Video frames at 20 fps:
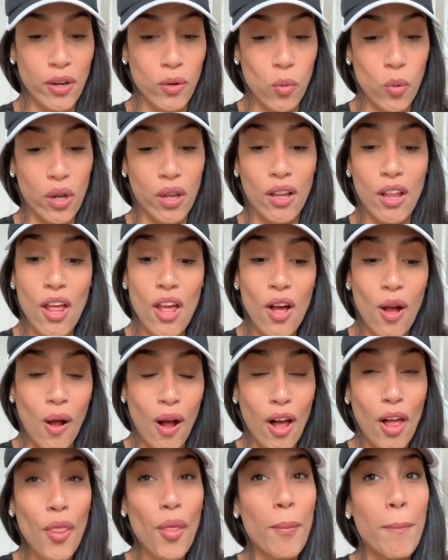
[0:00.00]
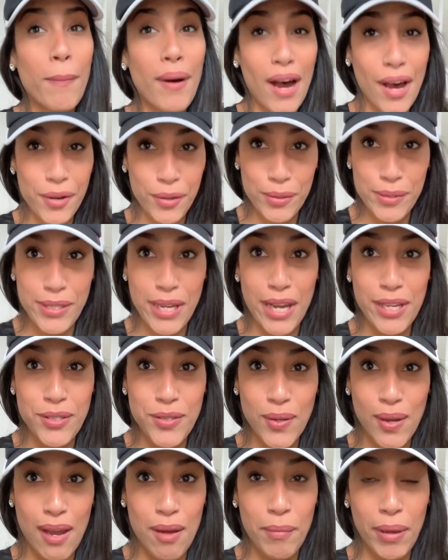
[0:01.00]
Well, all the bottles I
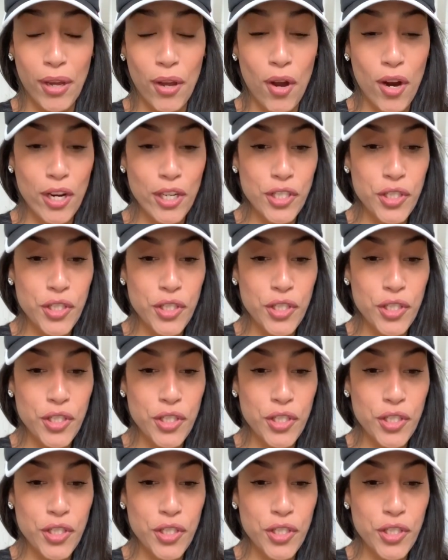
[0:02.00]
took out my car.